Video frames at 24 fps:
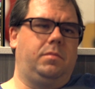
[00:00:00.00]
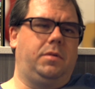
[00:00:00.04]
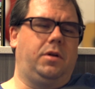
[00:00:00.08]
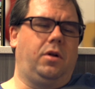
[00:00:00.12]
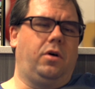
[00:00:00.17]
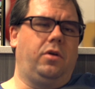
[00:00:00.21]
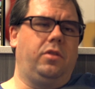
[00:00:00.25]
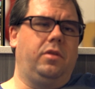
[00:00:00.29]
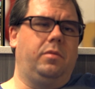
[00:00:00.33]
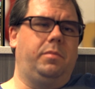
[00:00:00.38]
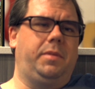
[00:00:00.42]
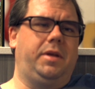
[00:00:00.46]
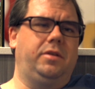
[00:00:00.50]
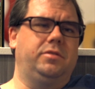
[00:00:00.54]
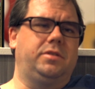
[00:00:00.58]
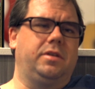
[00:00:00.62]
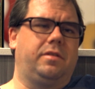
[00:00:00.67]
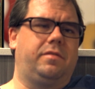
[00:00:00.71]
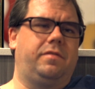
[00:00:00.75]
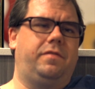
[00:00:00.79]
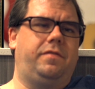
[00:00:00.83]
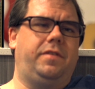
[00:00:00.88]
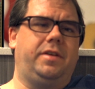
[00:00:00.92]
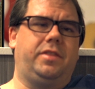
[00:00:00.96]
but all the
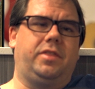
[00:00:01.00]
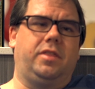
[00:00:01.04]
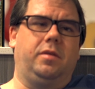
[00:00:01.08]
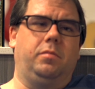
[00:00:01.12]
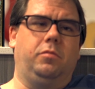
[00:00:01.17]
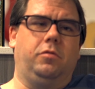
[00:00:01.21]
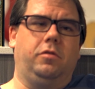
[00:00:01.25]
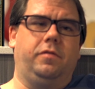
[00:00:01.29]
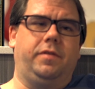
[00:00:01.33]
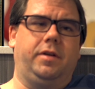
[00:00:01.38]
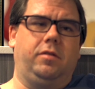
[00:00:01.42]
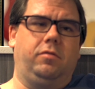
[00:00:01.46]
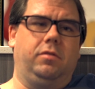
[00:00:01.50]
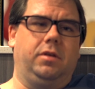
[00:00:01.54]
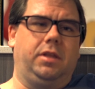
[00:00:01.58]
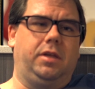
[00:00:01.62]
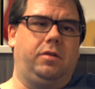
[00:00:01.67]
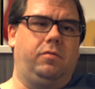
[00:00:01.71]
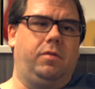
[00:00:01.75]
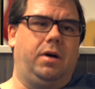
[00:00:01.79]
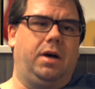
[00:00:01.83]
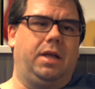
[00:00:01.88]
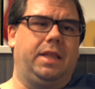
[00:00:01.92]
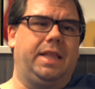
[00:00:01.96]
music fit the movie really
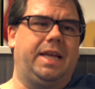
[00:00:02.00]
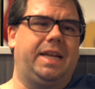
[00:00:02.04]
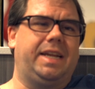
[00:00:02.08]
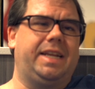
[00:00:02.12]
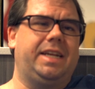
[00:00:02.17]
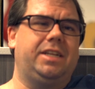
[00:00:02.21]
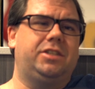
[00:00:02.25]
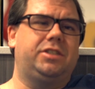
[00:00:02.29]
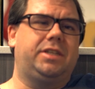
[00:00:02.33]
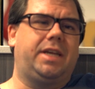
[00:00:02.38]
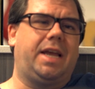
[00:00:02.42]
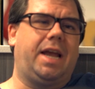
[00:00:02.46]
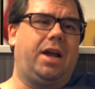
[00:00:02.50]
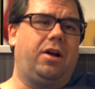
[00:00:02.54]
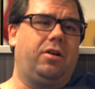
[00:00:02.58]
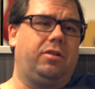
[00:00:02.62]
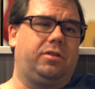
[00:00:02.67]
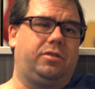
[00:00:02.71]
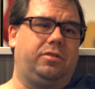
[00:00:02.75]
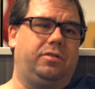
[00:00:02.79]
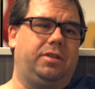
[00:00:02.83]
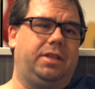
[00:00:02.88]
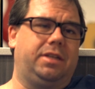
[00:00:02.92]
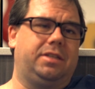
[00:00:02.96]
well, and each
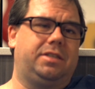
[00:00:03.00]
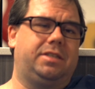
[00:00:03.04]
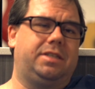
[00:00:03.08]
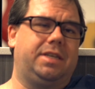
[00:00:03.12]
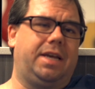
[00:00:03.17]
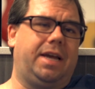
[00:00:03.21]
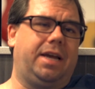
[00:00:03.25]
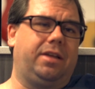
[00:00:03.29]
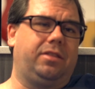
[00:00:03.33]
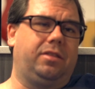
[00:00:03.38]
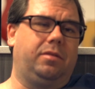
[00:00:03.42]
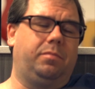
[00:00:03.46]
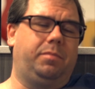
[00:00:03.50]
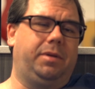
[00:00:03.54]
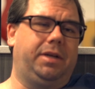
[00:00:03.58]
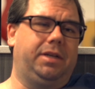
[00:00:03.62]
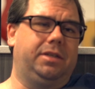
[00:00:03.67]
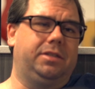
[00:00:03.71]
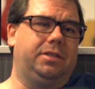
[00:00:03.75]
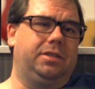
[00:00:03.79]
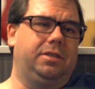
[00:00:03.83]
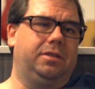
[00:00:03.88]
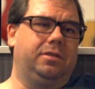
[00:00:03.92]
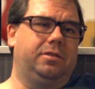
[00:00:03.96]
character that sang the
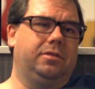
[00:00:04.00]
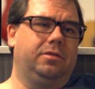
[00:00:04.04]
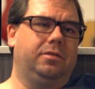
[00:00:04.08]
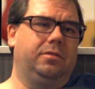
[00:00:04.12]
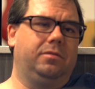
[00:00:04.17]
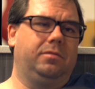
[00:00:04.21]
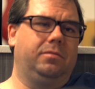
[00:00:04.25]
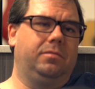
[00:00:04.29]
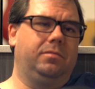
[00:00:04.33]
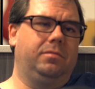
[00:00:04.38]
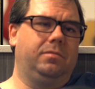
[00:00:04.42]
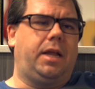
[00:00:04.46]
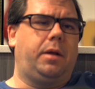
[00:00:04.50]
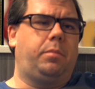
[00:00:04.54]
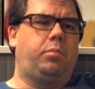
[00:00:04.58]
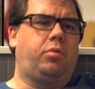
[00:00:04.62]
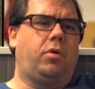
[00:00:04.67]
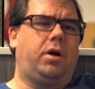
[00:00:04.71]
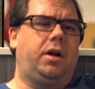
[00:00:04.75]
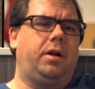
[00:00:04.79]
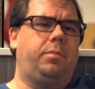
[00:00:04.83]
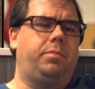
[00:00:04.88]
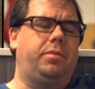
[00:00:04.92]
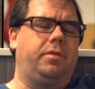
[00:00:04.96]
pieces. And I
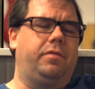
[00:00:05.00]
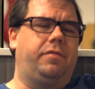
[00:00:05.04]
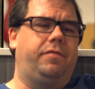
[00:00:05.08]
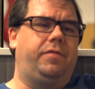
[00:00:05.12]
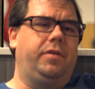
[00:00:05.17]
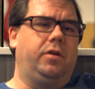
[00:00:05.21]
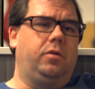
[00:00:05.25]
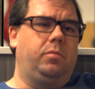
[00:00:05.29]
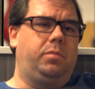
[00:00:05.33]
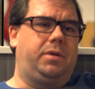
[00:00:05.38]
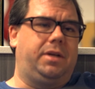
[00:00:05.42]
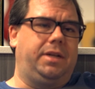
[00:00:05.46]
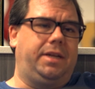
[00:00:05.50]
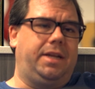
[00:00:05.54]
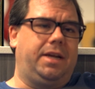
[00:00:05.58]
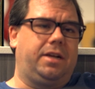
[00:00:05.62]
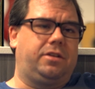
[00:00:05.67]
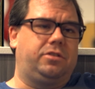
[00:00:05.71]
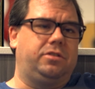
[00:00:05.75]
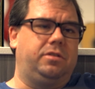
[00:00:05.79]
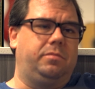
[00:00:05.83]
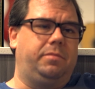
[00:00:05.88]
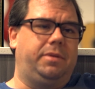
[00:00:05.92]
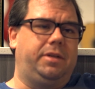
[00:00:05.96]
brought up the film
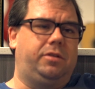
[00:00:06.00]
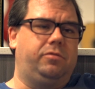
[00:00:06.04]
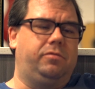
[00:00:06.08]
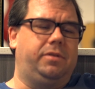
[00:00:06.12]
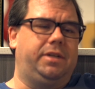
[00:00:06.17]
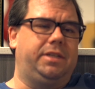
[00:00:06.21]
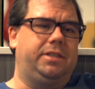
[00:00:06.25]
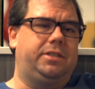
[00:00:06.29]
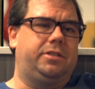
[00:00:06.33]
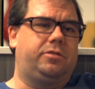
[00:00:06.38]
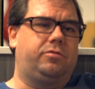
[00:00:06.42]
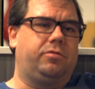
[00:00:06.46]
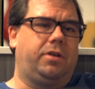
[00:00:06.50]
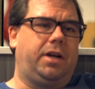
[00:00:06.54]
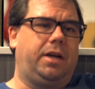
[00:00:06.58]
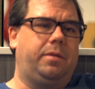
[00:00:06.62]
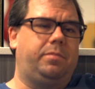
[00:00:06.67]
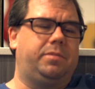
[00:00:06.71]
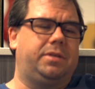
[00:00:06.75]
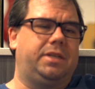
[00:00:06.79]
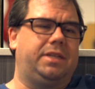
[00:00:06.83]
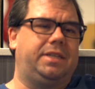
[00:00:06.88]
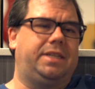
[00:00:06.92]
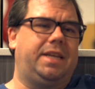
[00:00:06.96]
connection between
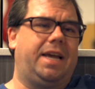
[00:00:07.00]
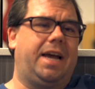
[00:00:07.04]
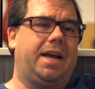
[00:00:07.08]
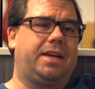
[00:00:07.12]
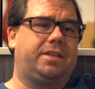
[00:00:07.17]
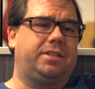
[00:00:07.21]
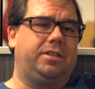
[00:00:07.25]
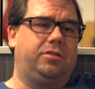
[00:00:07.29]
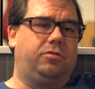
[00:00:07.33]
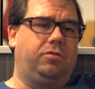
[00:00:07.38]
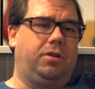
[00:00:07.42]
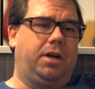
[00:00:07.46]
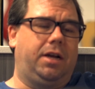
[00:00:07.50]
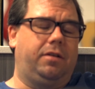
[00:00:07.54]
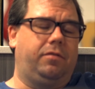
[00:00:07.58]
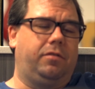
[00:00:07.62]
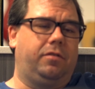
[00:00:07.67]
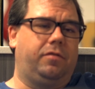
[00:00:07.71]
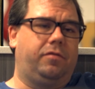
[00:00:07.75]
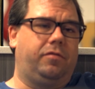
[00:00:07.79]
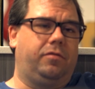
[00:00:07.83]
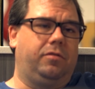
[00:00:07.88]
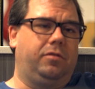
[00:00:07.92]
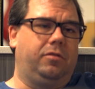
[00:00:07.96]
Stripes and Taxi
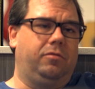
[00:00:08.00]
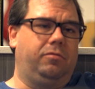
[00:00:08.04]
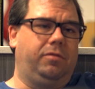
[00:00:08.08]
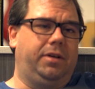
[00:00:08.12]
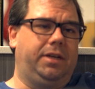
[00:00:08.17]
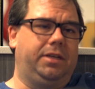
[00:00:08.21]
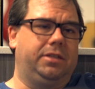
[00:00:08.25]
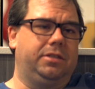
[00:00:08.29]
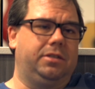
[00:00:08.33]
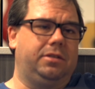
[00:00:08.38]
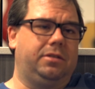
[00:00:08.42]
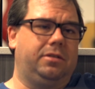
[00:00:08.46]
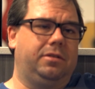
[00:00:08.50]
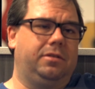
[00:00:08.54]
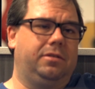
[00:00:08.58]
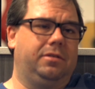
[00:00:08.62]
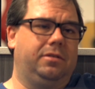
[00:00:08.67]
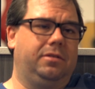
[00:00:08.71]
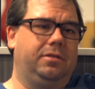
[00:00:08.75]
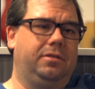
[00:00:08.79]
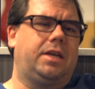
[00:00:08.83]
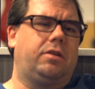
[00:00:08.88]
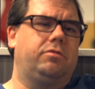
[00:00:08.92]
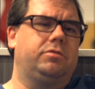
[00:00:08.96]
Driver for a reason.
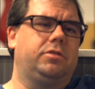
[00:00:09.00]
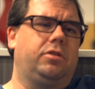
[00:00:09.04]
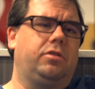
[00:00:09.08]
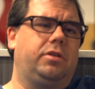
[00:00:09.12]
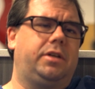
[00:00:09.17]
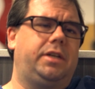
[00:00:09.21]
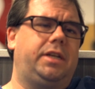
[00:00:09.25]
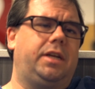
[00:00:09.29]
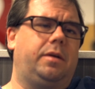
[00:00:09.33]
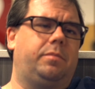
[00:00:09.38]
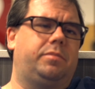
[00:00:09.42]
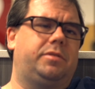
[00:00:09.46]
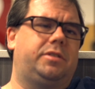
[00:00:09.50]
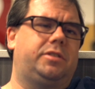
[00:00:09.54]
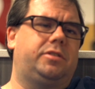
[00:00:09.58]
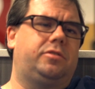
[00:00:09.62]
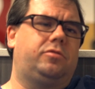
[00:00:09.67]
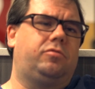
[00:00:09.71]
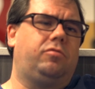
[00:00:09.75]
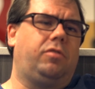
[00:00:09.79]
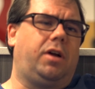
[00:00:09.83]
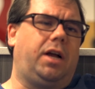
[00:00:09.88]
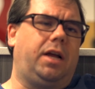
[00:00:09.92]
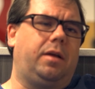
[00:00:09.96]
As I was looking up
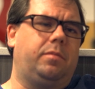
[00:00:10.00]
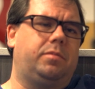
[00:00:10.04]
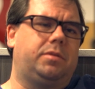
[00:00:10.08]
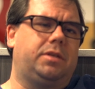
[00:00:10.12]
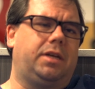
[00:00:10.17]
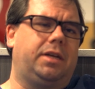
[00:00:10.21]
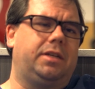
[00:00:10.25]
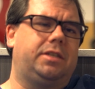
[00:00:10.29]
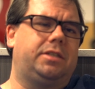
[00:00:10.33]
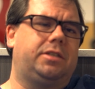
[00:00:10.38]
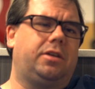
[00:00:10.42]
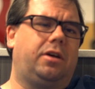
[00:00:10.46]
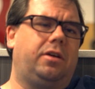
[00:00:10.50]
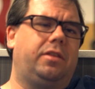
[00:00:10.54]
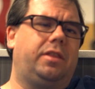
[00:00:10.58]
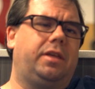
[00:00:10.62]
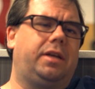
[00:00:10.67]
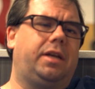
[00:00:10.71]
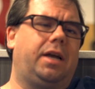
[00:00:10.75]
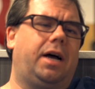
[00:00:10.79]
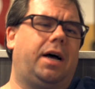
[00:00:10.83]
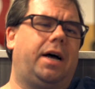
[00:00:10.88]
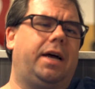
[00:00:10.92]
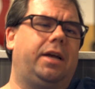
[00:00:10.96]
Stripes, I saw
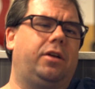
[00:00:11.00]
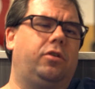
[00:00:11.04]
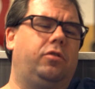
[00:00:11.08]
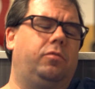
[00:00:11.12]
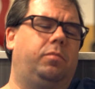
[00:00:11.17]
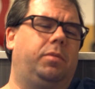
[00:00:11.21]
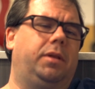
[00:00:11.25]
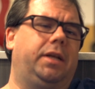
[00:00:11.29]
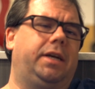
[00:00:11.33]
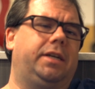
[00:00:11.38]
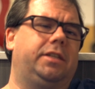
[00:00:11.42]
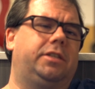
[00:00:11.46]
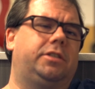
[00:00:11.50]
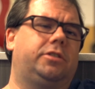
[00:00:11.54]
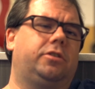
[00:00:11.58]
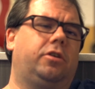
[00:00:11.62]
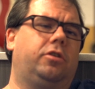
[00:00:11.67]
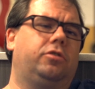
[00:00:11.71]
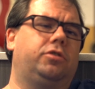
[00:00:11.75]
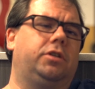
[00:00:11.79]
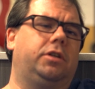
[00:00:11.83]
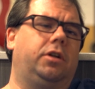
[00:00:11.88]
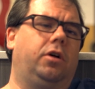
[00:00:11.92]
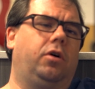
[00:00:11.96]
the guy who played
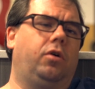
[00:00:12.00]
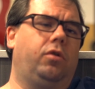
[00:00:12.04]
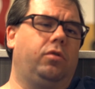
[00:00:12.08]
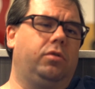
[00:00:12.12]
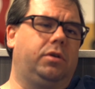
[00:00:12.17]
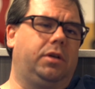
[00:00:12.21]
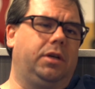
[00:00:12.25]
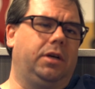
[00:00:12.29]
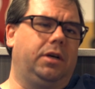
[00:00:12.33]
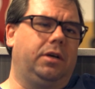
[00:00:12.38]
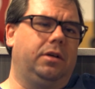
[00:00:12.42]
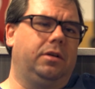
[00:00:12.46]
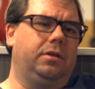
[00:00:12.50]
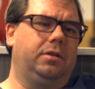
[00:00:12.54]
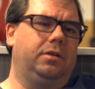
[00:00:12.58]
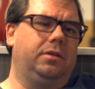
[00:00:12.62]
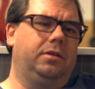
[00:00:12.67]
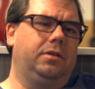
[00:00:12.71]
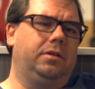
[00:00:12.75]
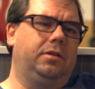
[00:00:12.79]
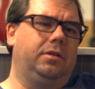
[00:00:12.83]
Sergeant Hulka,